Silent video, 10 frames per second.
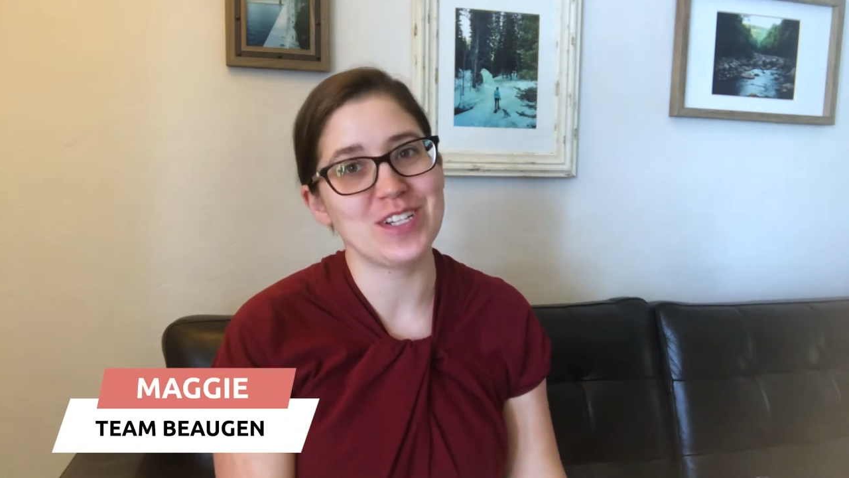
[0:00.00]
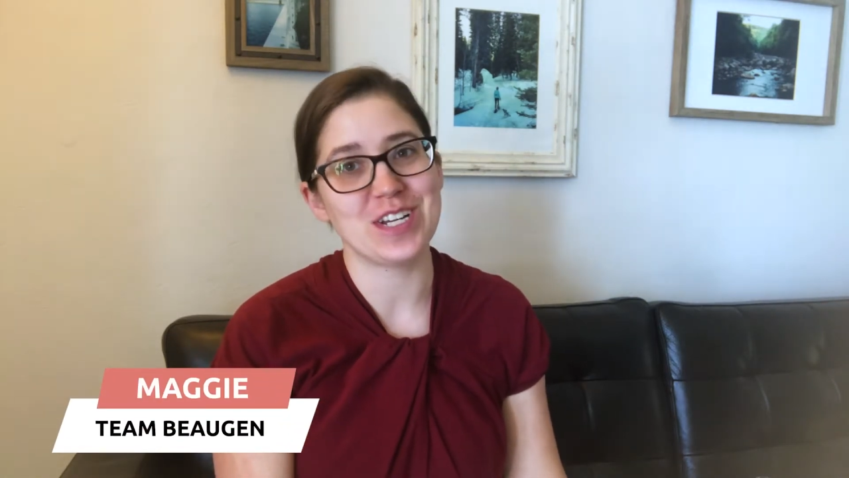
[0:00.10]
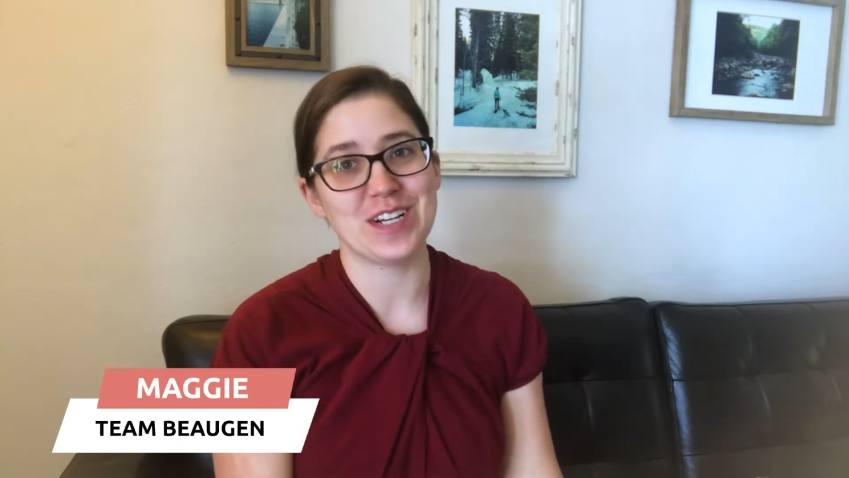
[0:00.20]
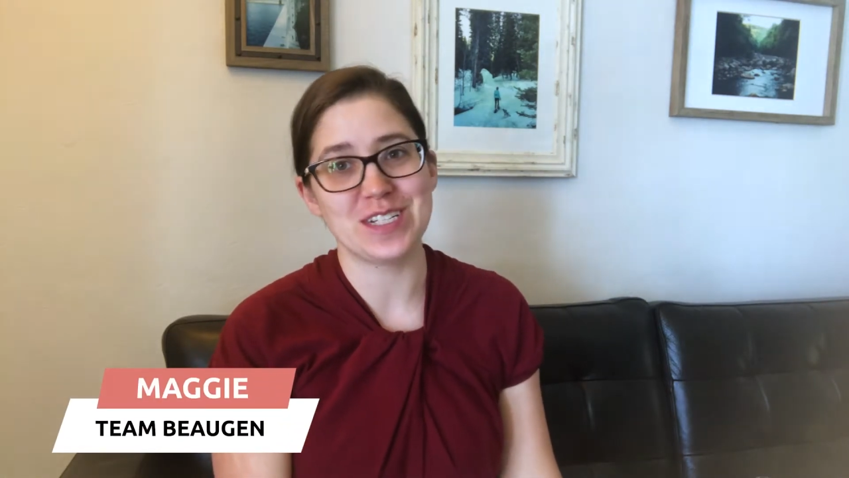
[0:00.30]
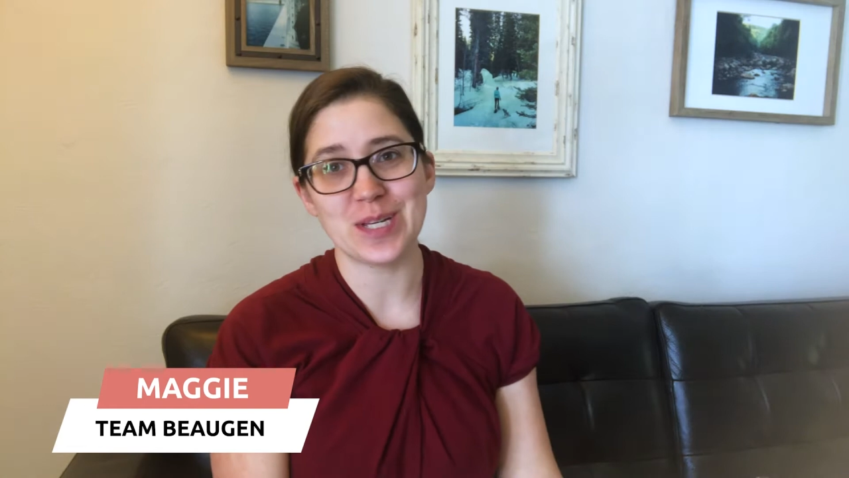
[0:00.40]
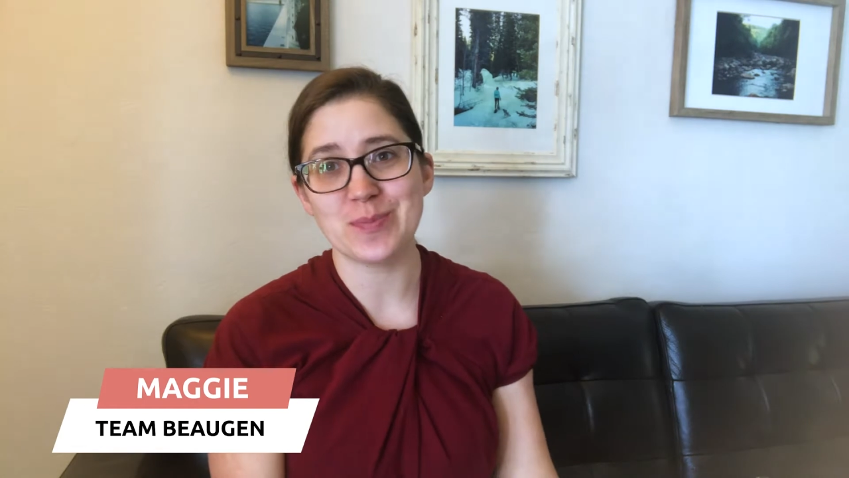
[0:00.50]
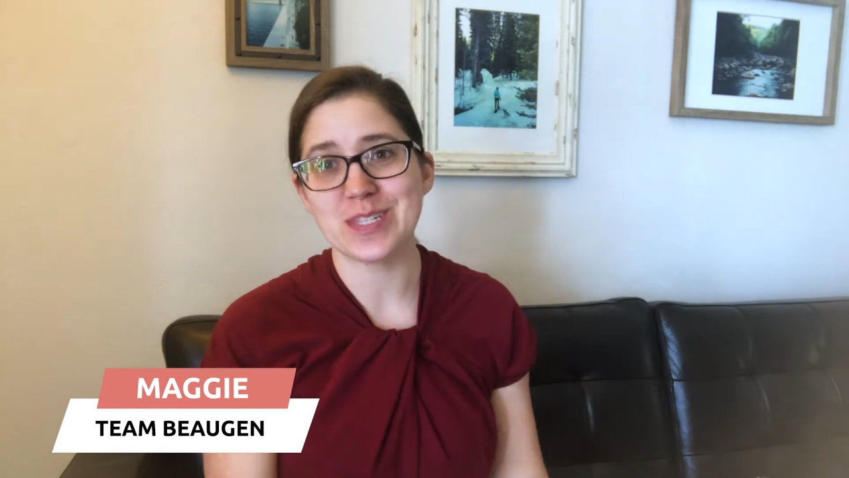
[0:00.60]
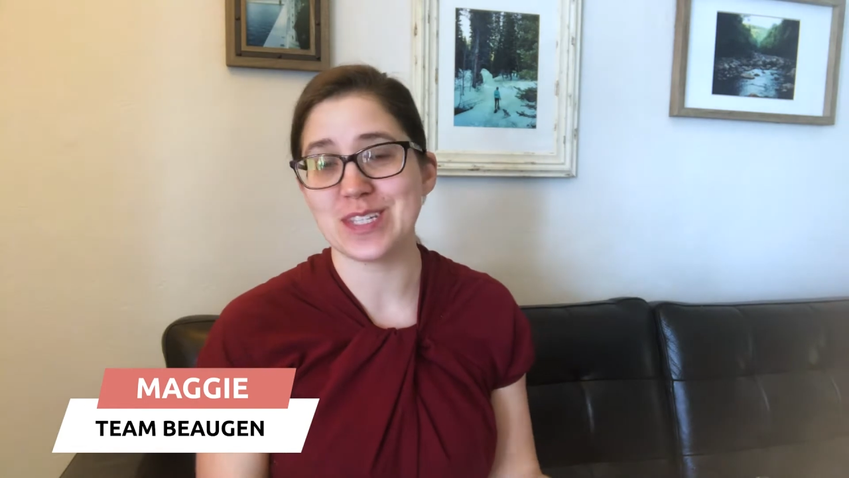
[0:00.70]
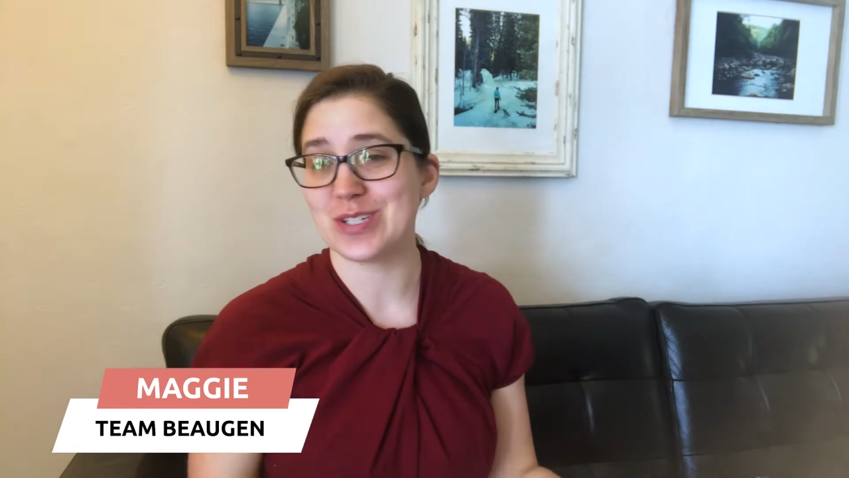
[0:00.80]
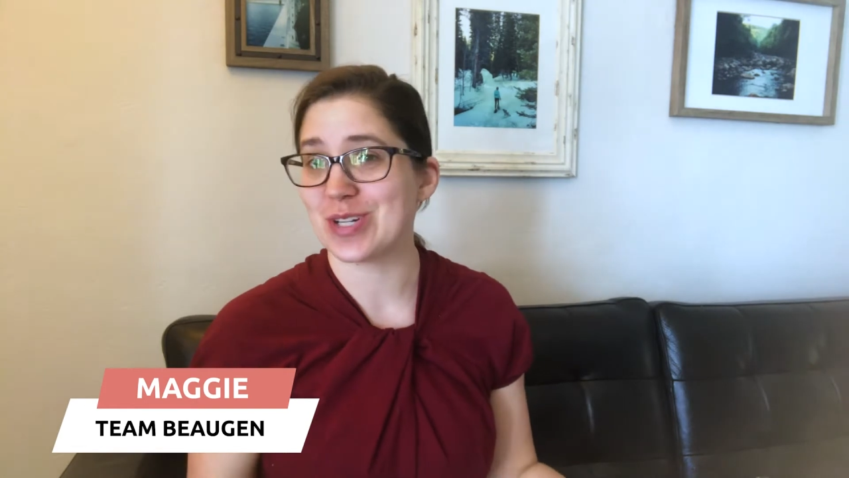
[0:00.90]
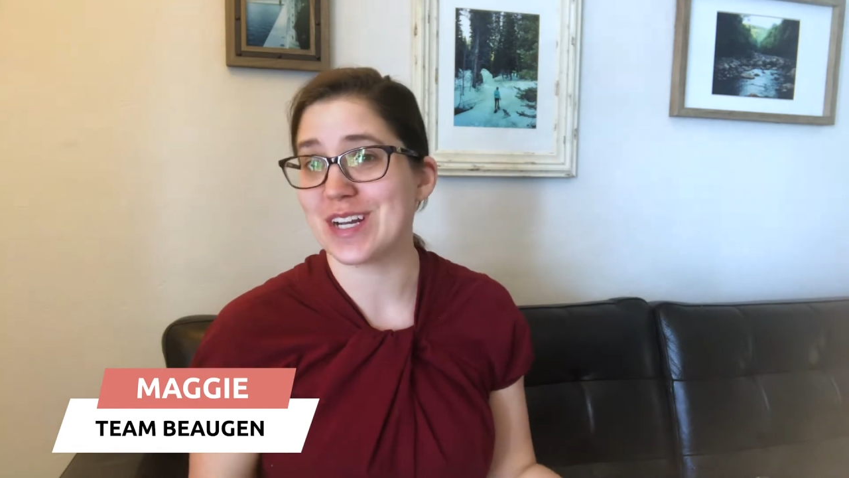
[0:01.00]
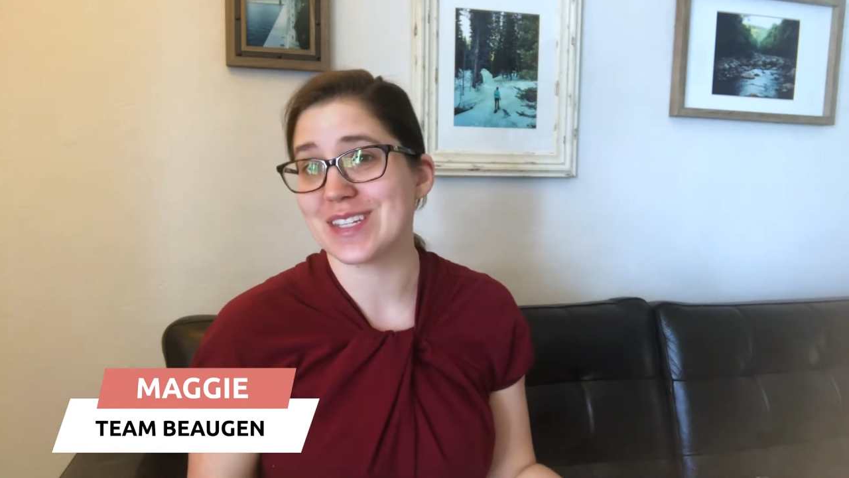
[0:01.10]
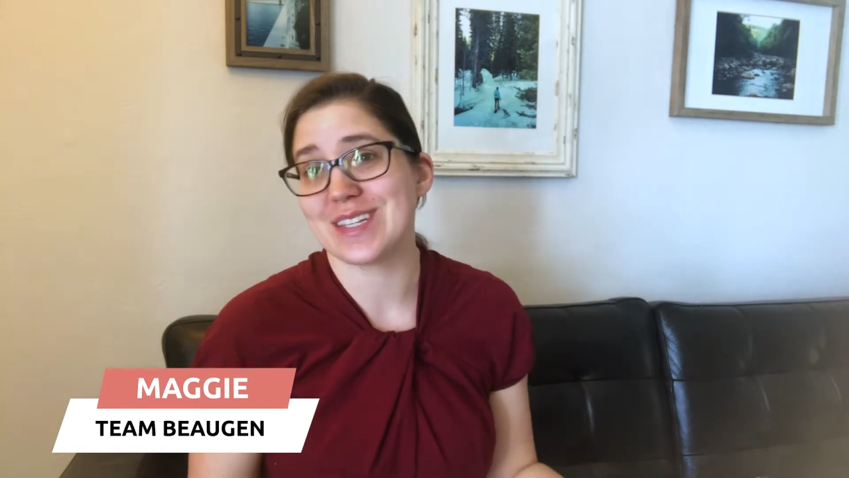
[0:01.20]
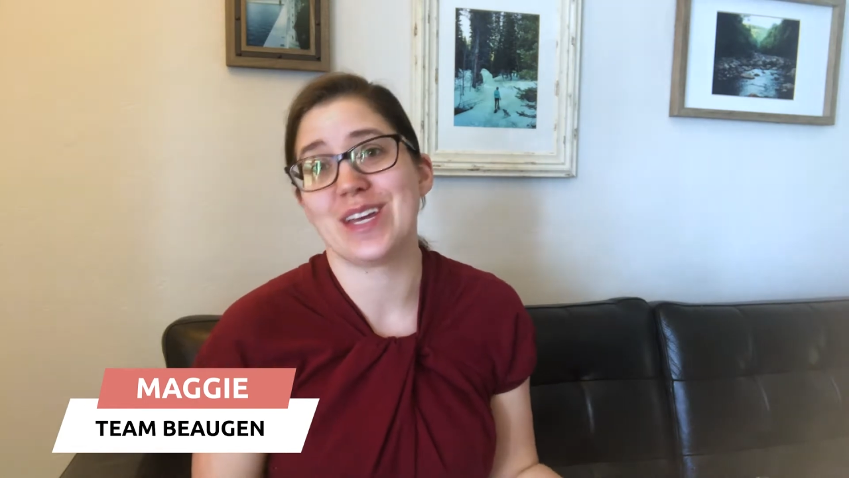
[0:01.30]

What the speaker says: share tips, tricks,